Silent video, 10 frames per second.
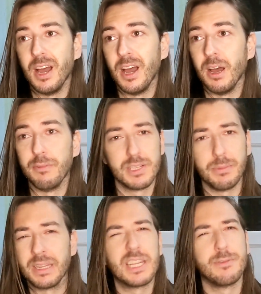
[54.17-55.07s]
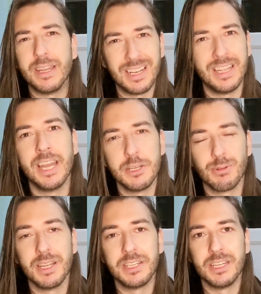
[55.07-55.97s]
for something that's vaguely
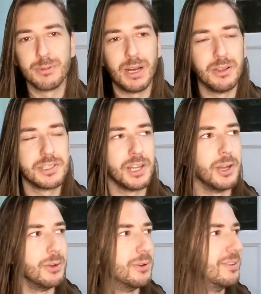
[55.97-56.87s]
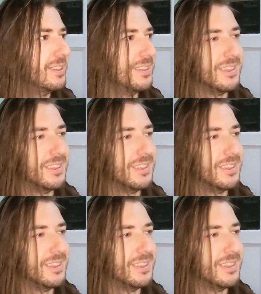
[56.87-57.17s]
age-related as well. So